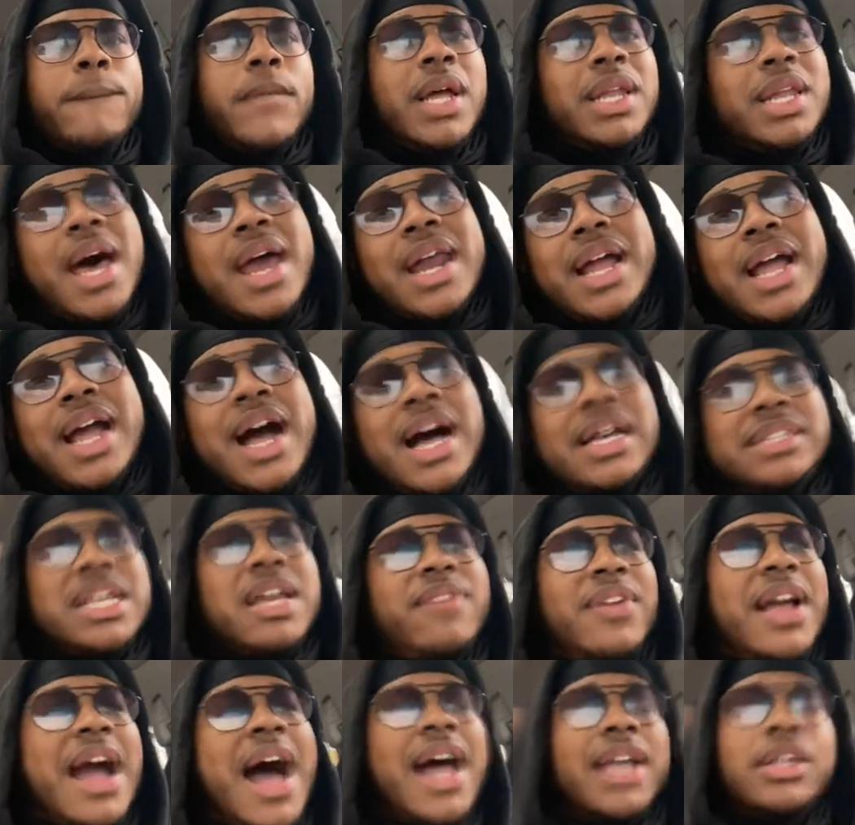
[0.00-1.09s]
A lot of guys
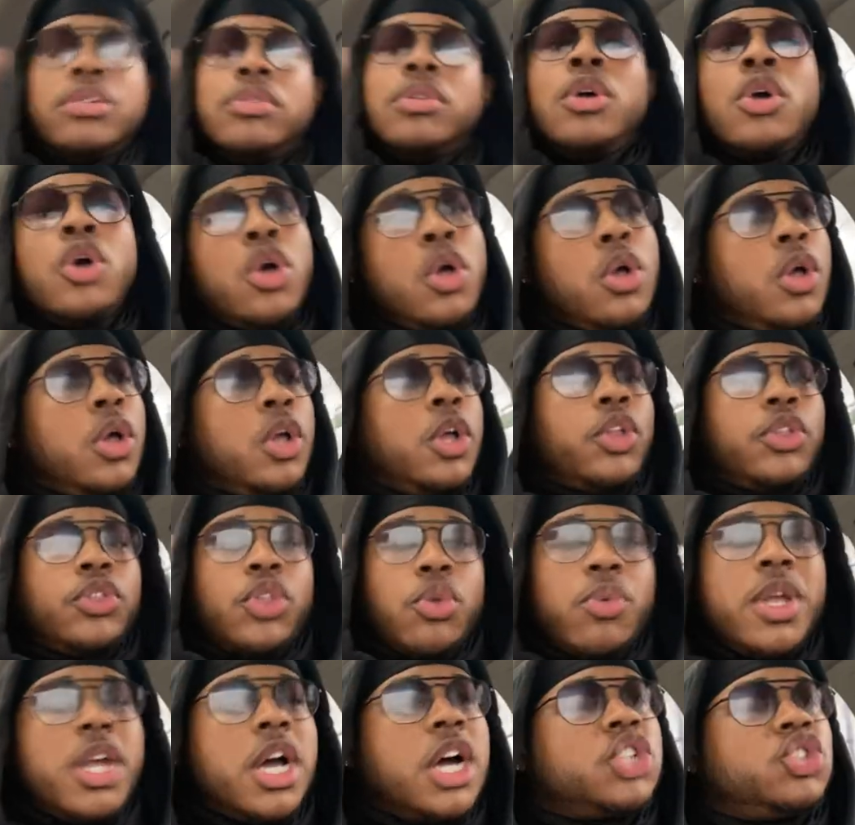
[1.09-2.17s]
have gotten
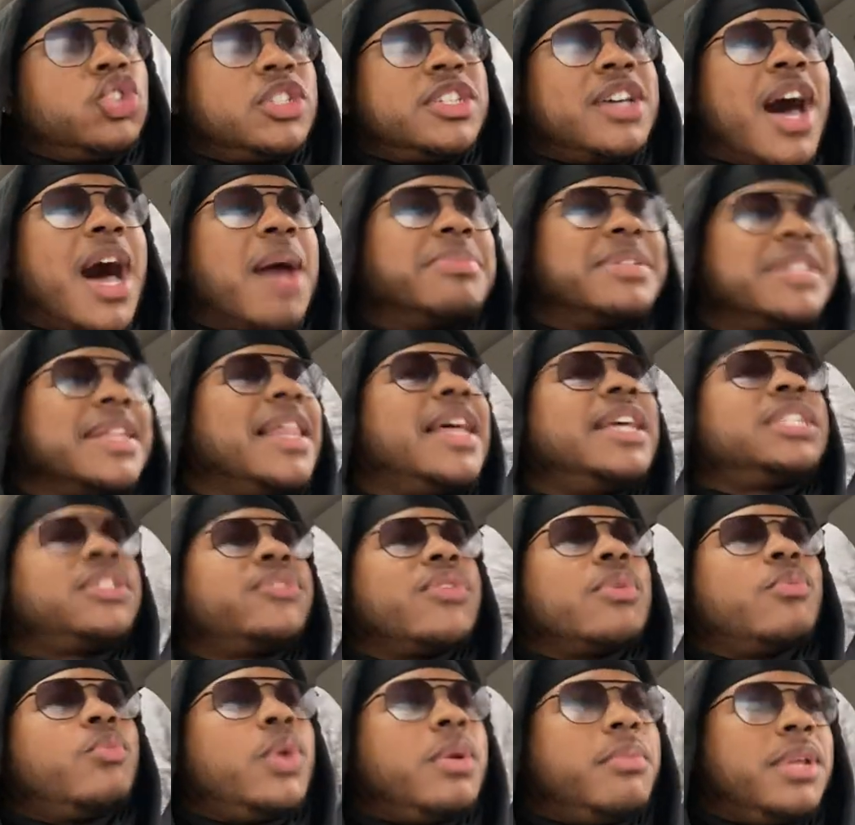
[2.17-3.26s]
300 times less
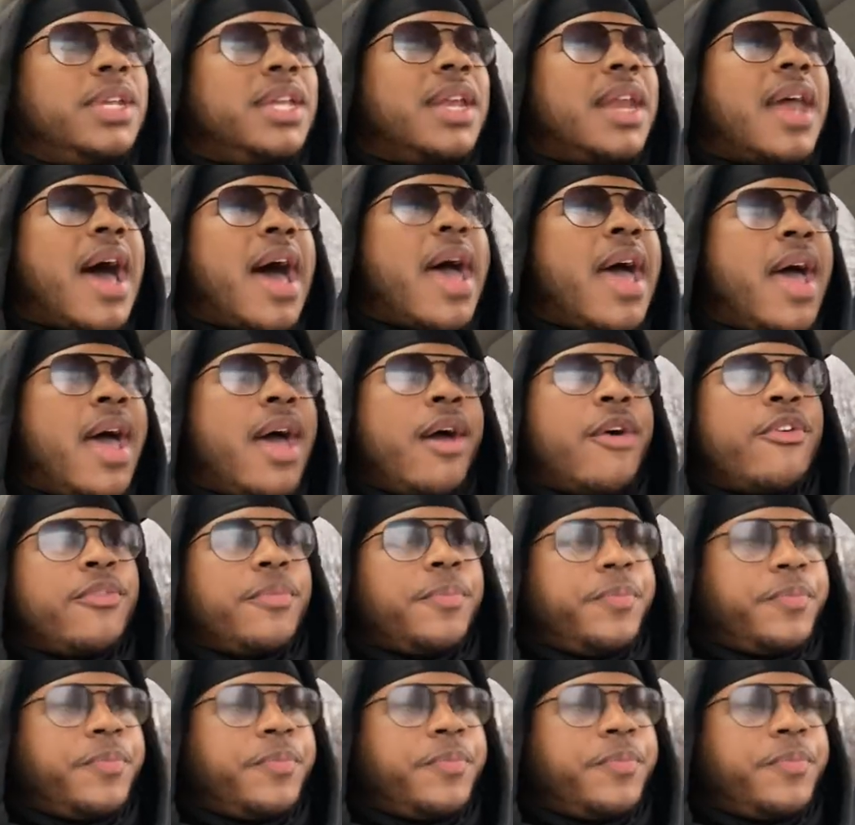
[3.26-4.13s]
from women than I have.